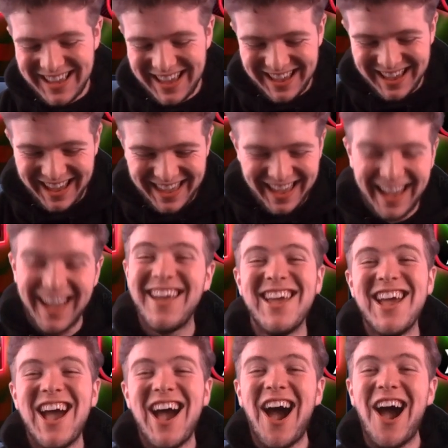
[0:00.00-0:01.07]

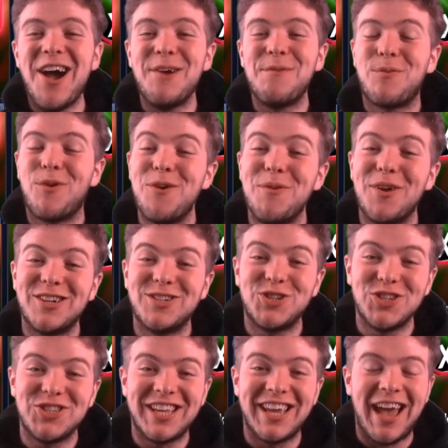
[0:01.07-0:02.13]
uh, promo that's
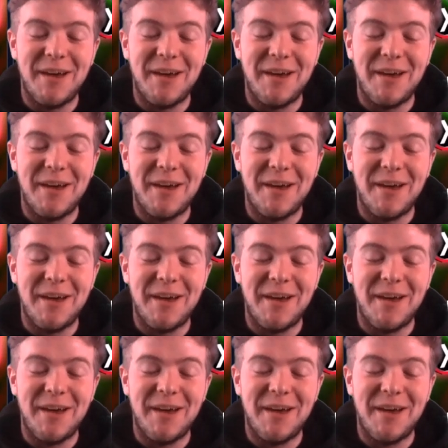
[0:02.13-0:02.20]
just hit